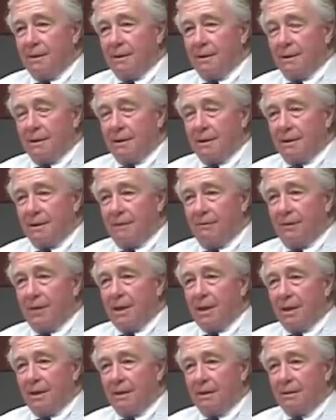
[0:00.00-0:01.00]
the
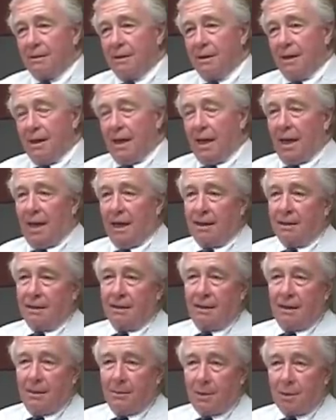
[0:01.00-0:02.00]
Davidians, and
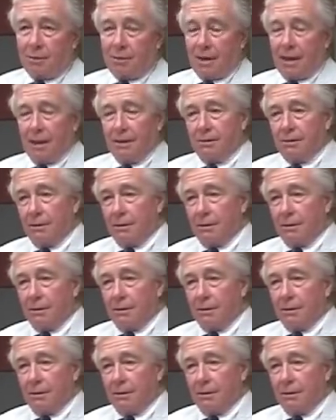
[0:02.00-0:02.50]
the Democrats,